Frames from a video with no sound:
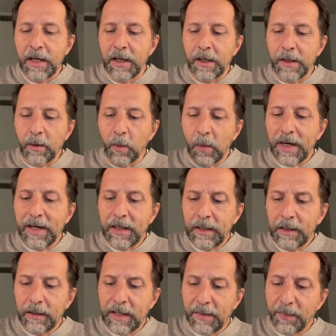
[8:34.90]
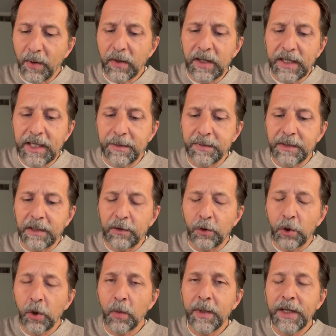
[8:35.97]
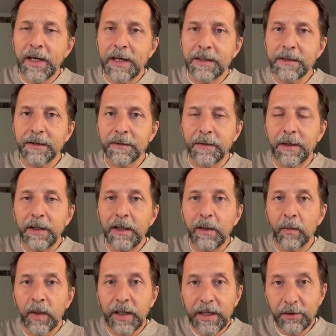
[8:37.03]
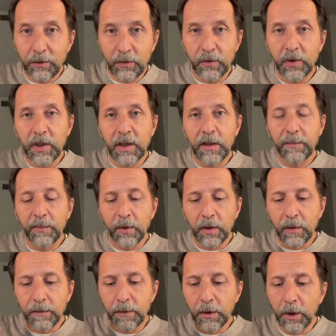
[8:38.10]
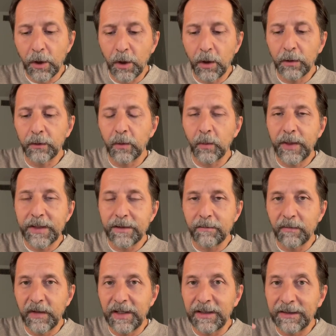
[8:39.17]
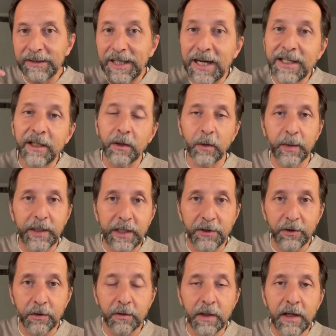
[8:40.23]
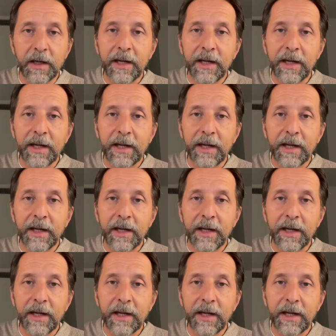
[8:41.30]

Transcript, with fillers: Uh, while Apocalypse is showing us the relationship of God with the entire creation